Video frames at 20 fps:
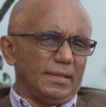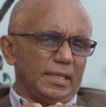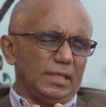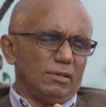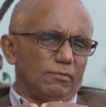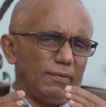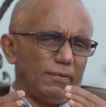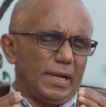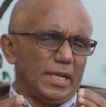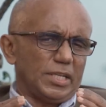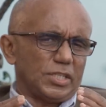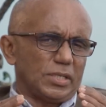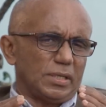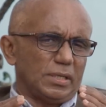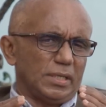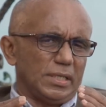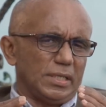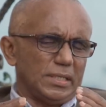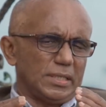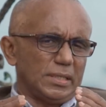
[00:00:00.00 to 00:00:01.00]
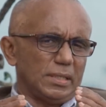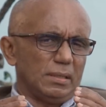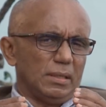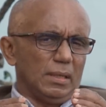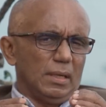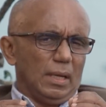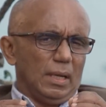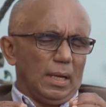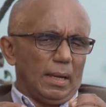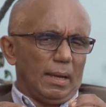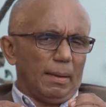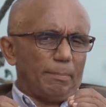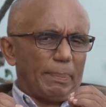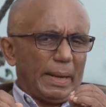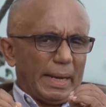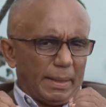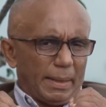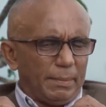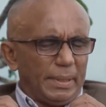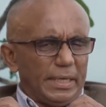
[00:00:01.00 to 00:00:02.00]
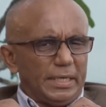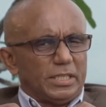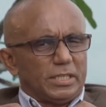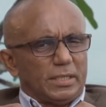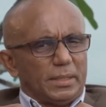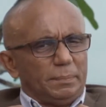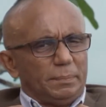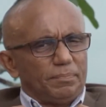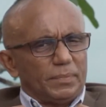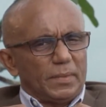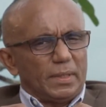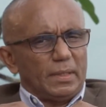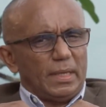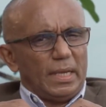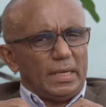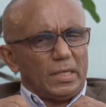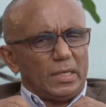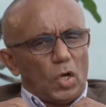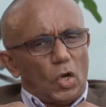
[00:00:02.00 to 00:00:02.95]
the inflation is a parameter that a